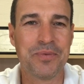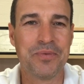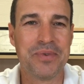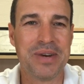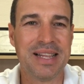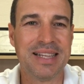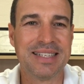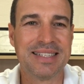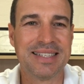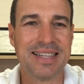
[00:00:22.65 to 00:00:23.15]

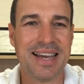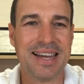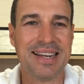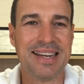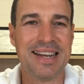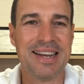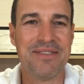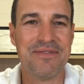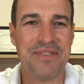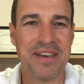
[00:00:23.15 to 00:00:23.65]
real estate,
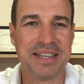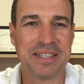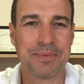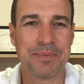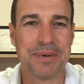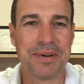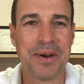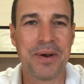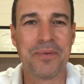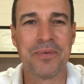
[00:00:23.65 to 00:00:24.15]

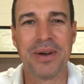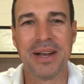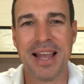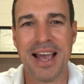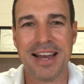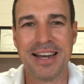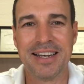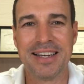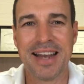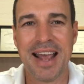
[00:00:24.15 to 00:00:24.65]
investment
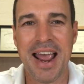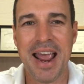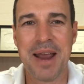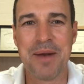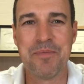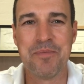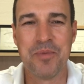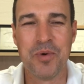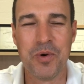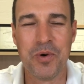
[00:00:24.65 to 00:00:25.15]
related
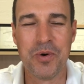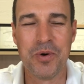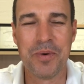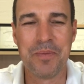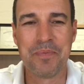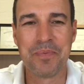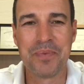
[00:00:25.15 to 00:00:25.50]
and more.